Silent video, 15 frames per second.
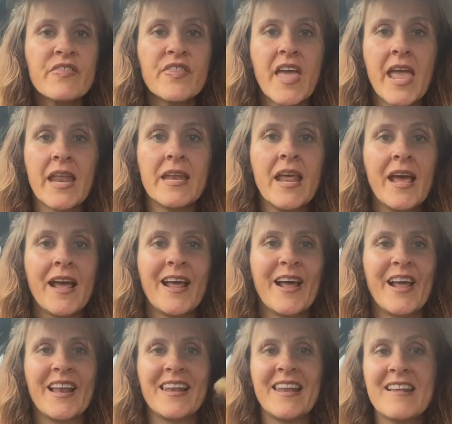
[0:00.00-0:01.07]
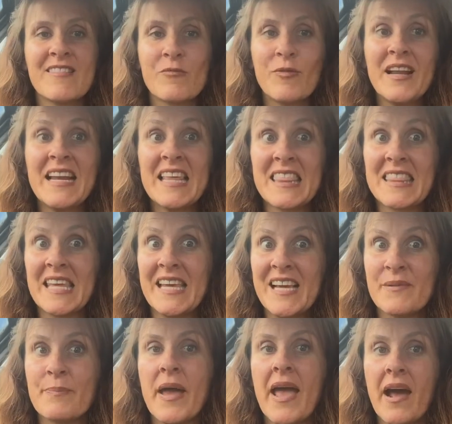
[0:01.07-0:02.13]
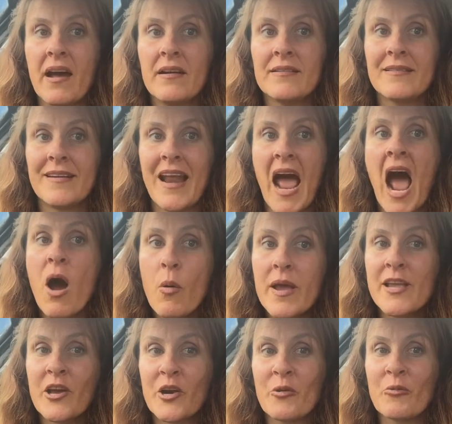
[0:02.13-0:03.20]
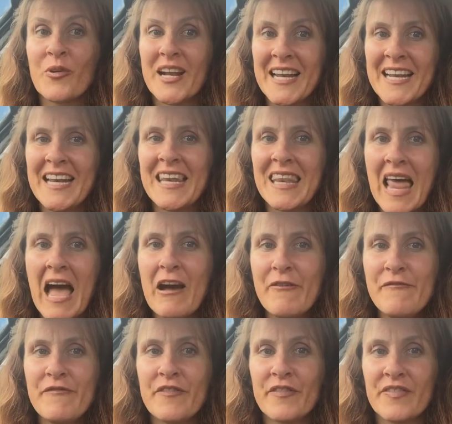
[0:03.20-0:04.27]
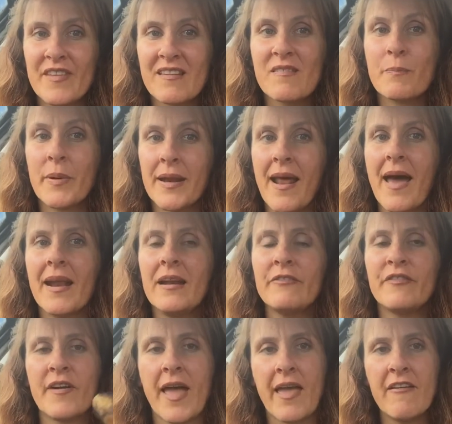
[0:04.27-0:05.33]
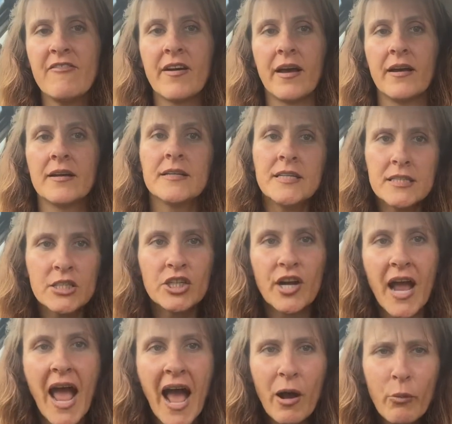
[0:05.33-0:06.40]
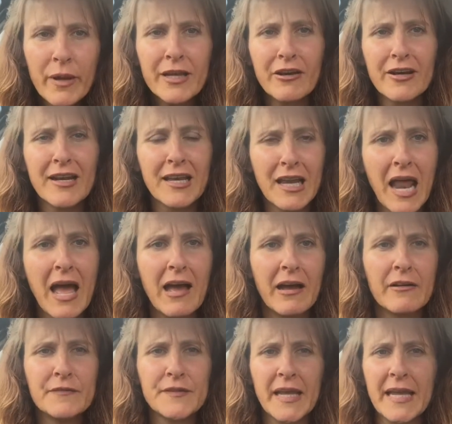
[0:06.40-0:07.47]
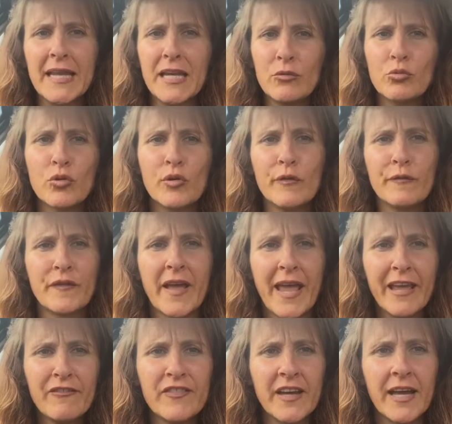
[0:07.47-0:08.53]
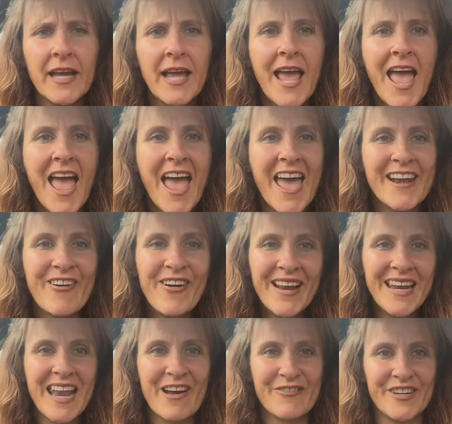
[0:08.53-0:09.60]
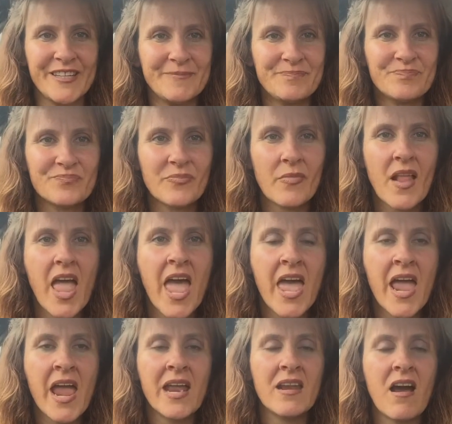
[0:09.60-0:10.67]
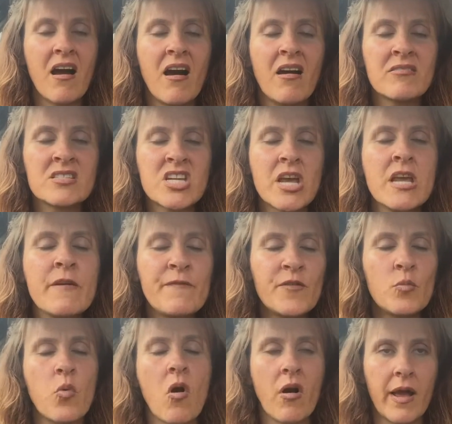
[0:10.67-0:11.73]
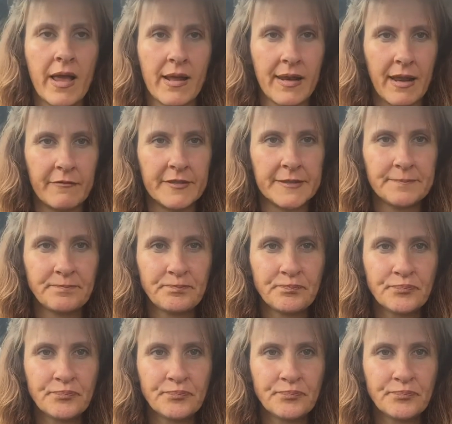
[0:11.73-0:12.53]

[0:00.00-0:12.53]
then let's really think about, are we going to really love this banana forever? You know, are we going to love eating raw forever? And I love it. And I'll tell you for why I love it.